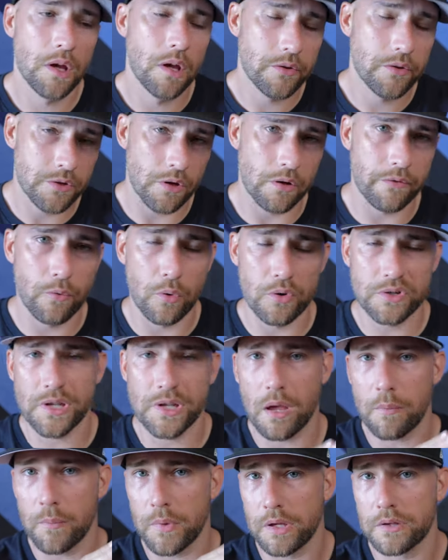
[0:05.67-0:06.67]
So of course
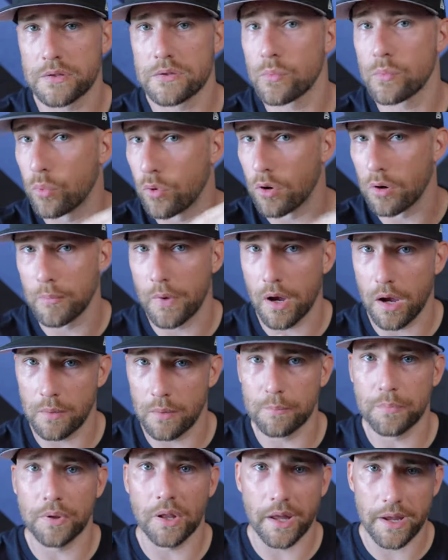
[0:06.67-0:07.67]
that means warm
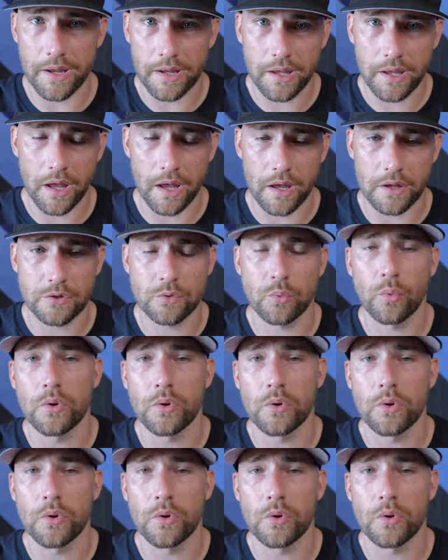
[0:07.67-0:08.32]
up, play catch.